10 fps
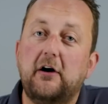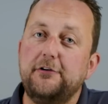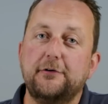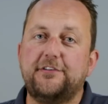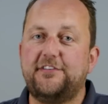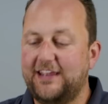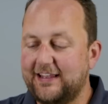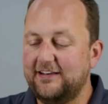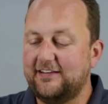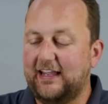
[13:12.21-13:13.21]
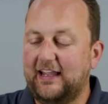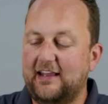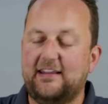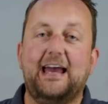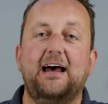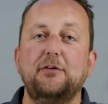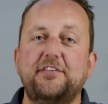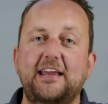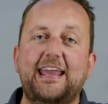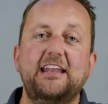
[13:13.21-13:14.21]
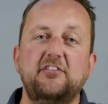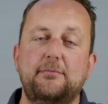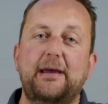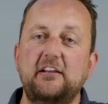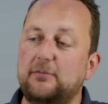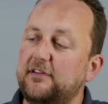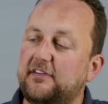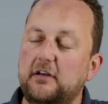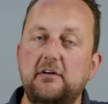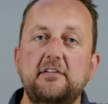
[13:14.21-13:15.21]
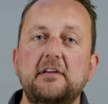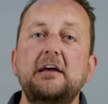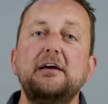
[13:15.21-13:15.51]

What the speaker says: on your second-hand Haltech engine management series,